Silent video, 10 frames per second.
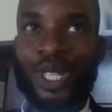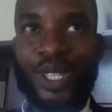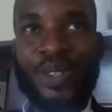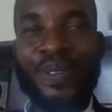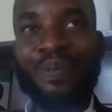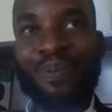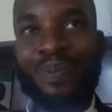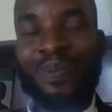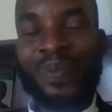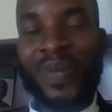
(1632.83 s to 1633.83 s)
You know,
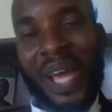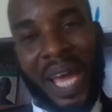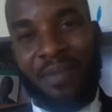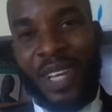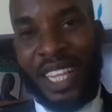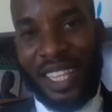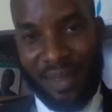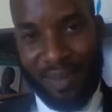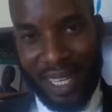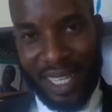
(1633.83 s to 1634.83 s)
I have met
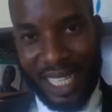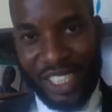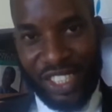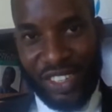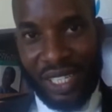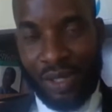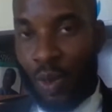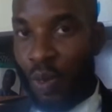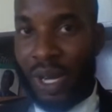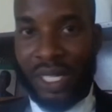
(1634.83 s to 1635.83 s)
many Nigerians who
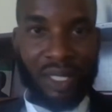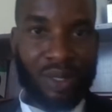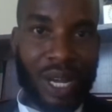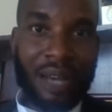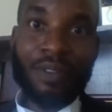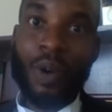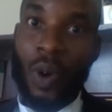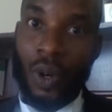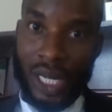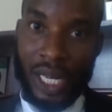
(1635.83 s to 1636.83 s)
wanted to have
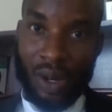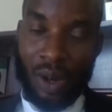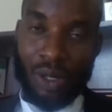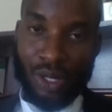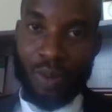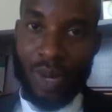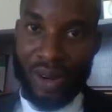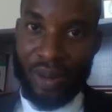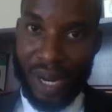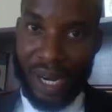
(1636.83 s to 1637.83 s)
only a
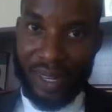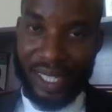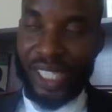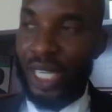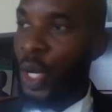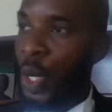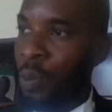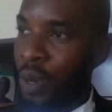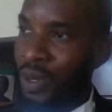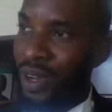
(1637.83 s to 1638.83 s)
customary marriage,
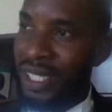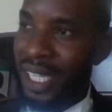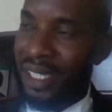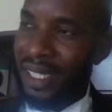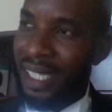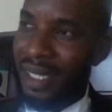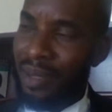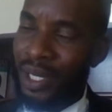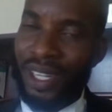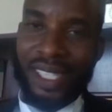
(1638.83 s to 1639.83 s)
but because
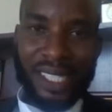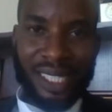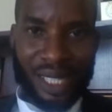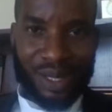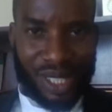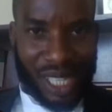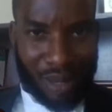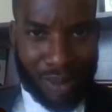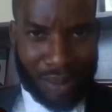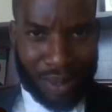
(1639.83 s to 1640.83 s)
they needed to
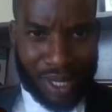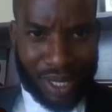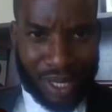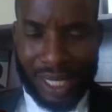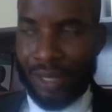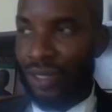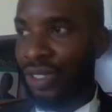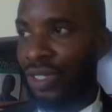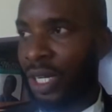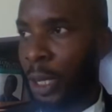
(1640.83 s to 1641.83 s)
jackpot, because they needed
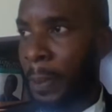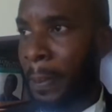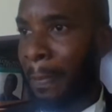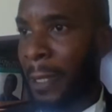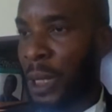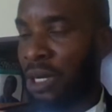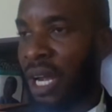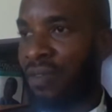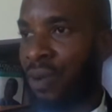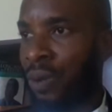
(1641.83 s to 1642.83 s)
to
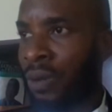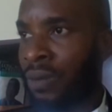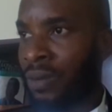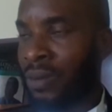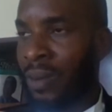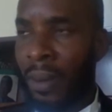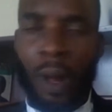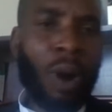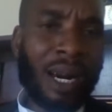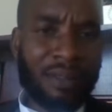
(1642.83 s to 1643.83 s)
travel
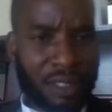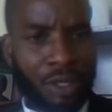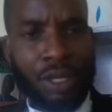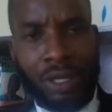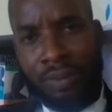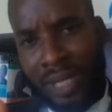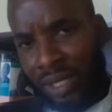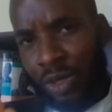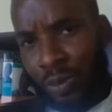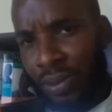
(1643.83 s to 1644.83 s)
or have the documents
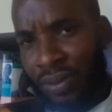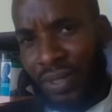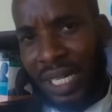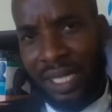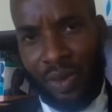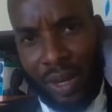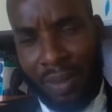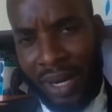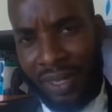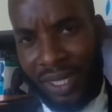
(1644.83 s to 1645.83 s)
to prove that they were
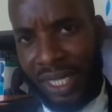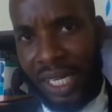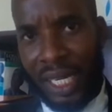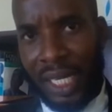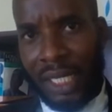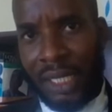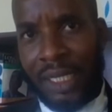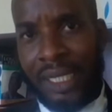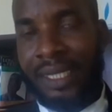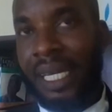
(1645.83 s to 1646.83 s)
married,
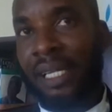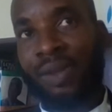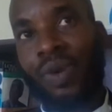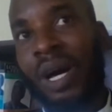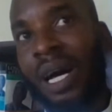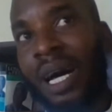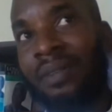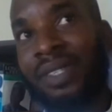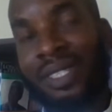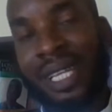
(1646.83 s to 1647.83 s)
they decided to go and
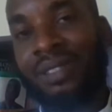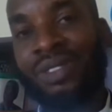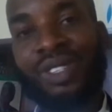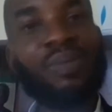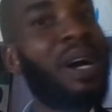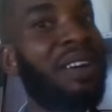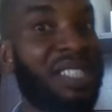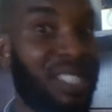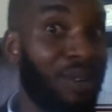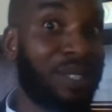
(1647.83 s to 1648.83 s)
have a statutory
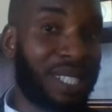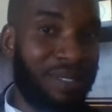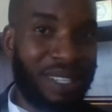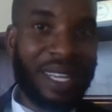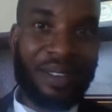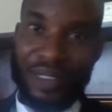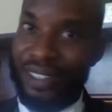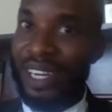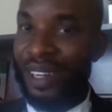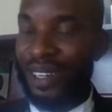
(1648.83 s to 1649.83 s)
marriage that will give them a
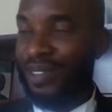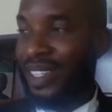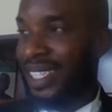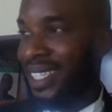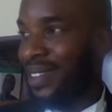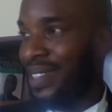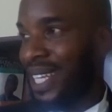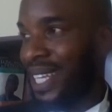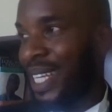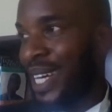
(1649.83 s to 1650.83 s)
federal government
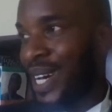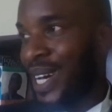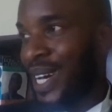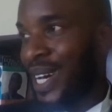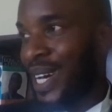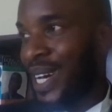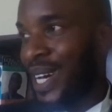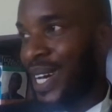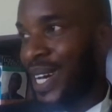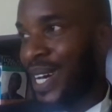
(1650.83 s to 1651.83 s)
certificate. Oh,
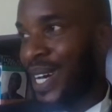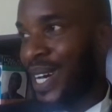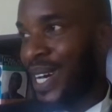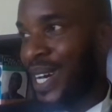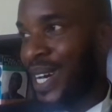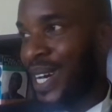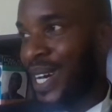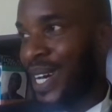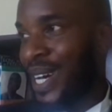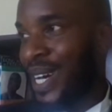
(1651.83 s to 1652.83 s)
what
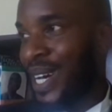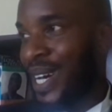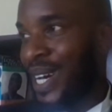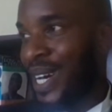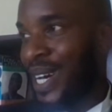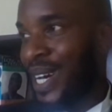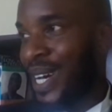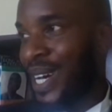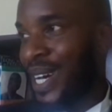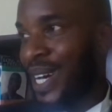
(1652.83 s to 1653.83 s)
ignorance did to them.
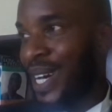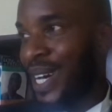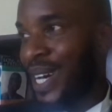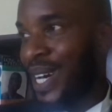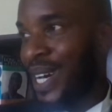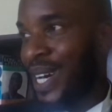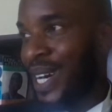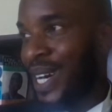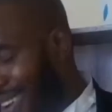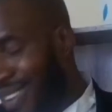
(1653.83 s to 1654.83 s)
But then you can
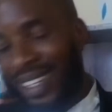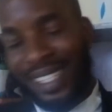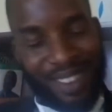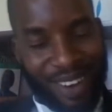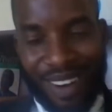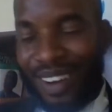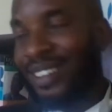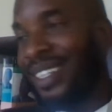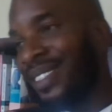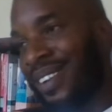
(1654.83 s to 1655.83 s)
always
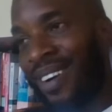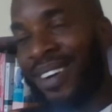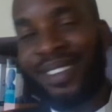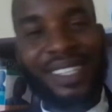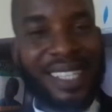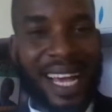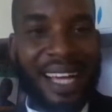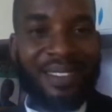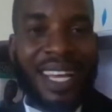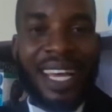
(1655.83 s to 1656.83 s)

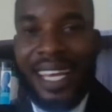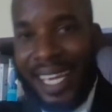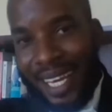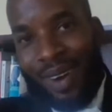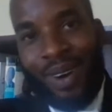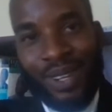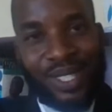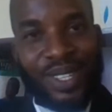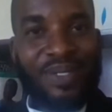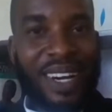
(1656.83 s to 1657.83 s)
have a
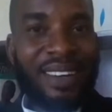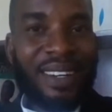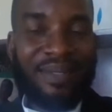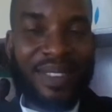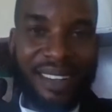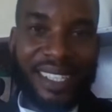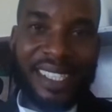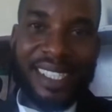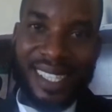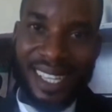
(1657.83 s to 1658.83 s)
customary
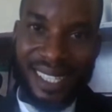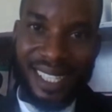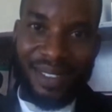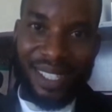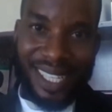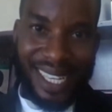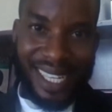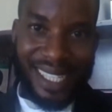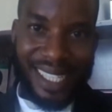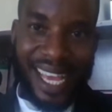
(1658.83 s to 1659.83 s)
marriage
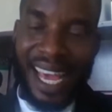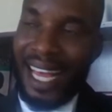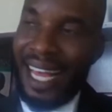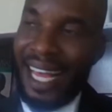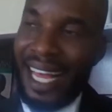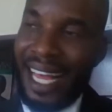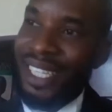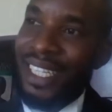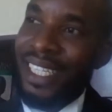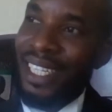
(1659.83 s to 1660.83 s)
certificate. I have
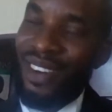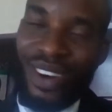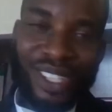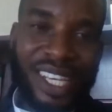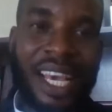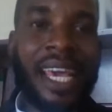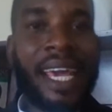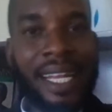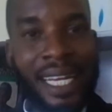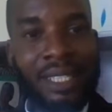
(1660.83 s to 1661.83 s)
seen a lot,
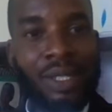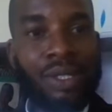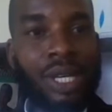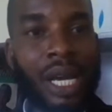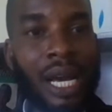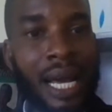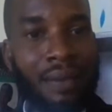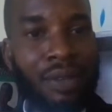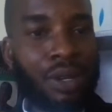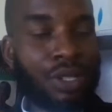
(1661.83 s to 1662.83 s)
and I know you can
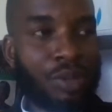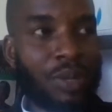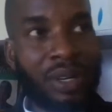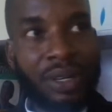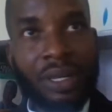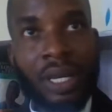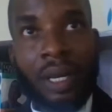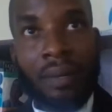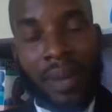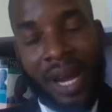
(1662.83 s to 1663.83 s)
have your customary
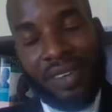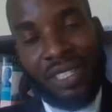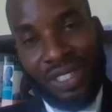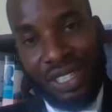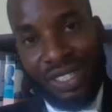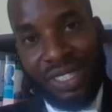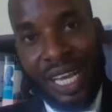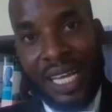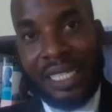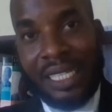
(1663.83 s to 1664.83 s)
marriage
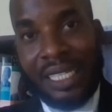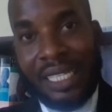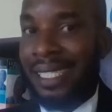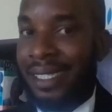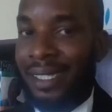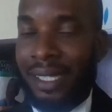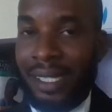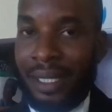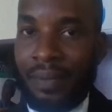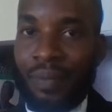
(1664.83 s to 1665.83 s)
registered at
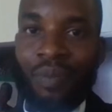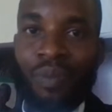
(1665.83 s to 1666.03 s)
the